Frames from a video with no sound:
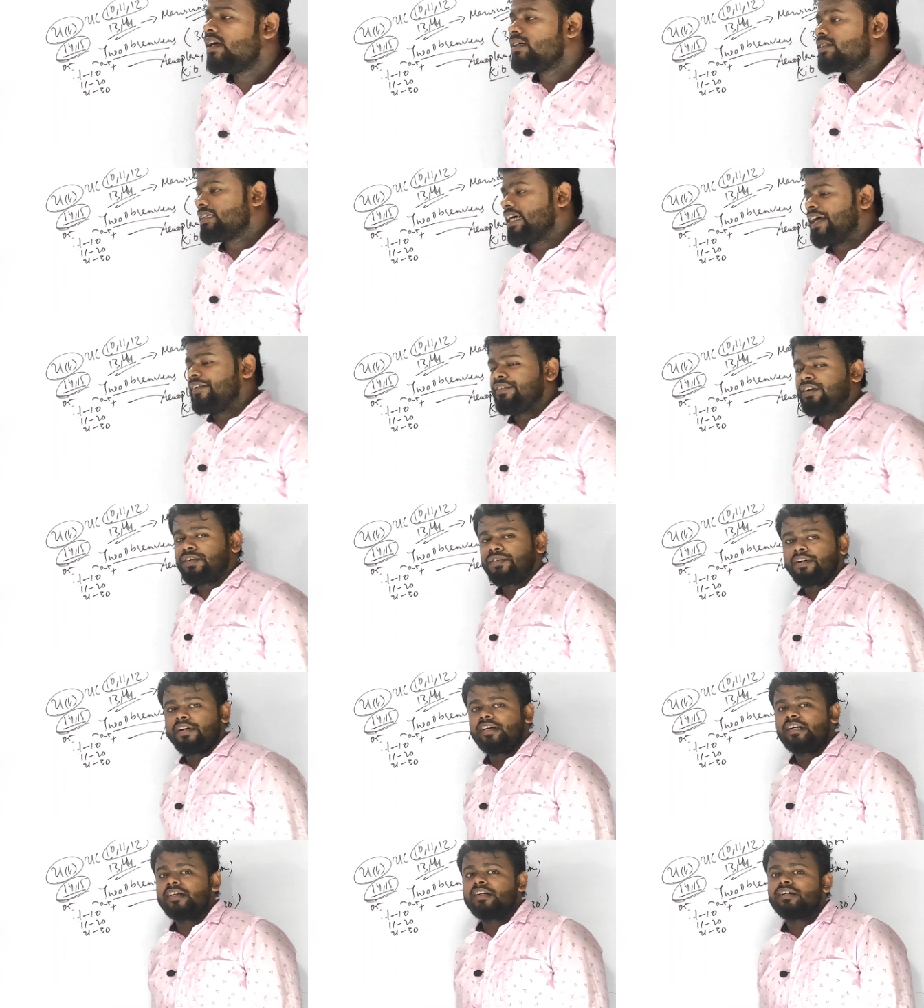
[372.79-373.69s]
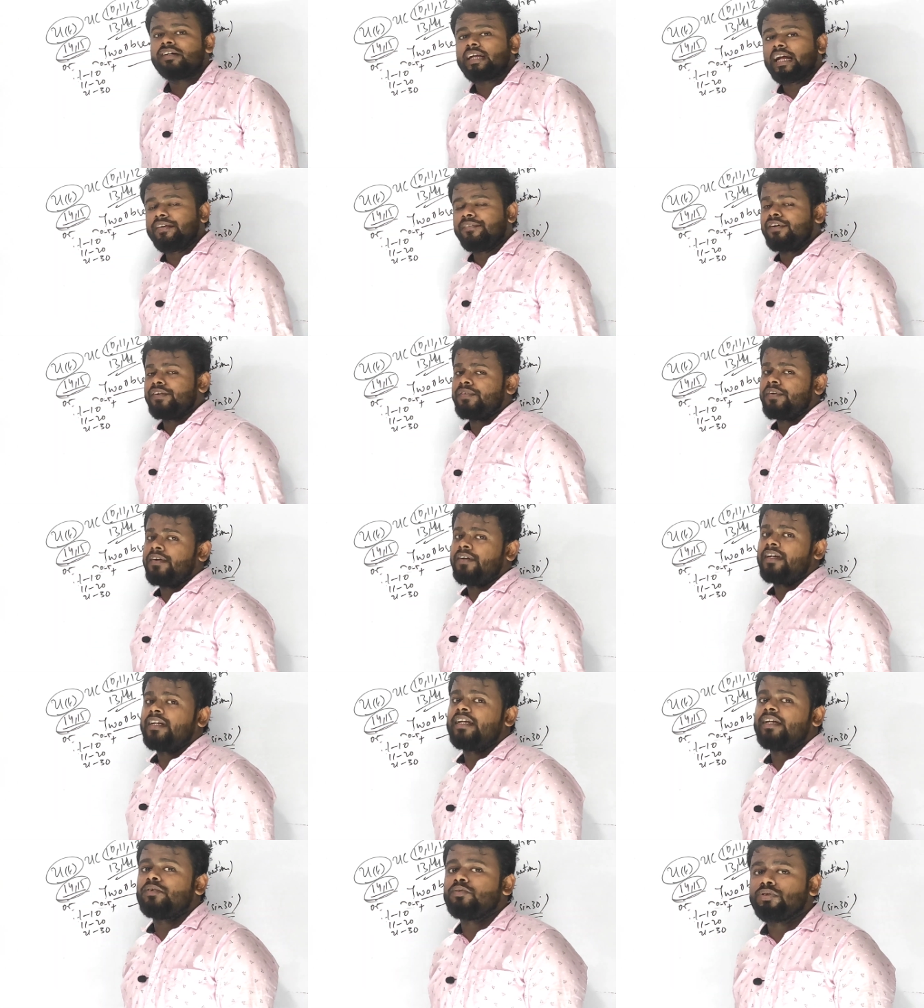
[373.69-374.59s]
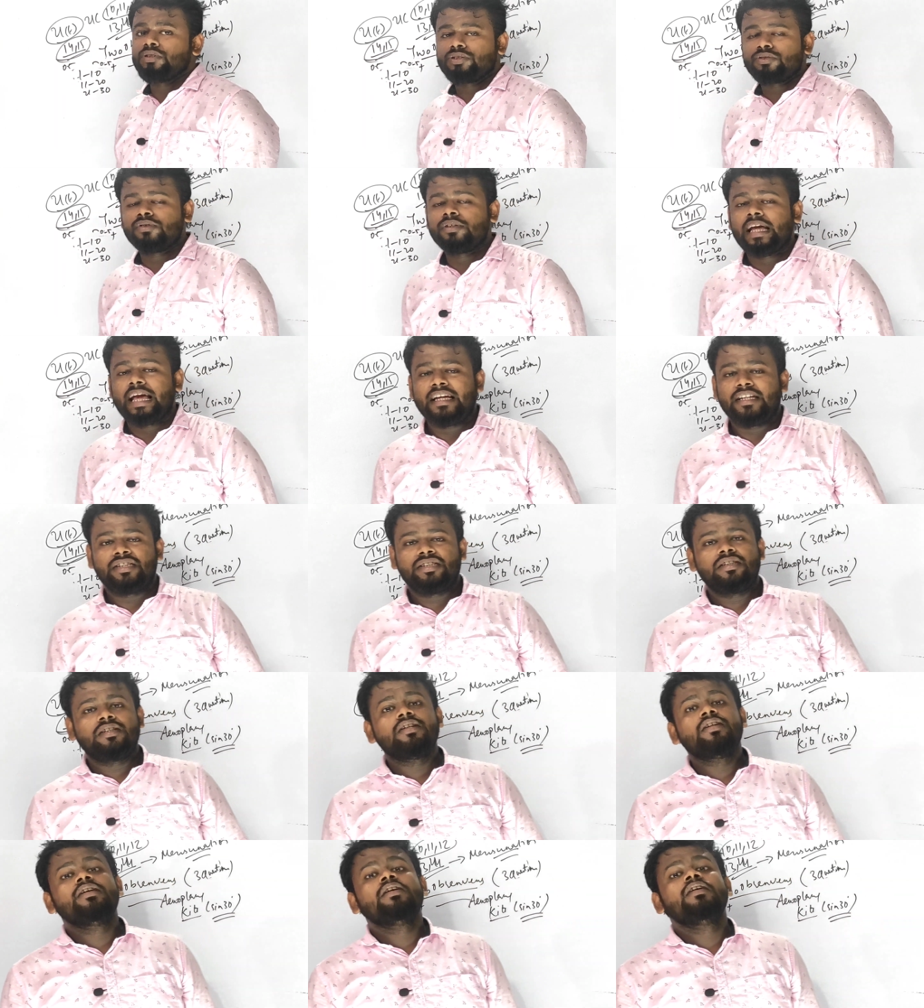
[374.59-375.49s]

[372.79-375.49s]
Sin 45 degree and 10-45 degree equals to dash.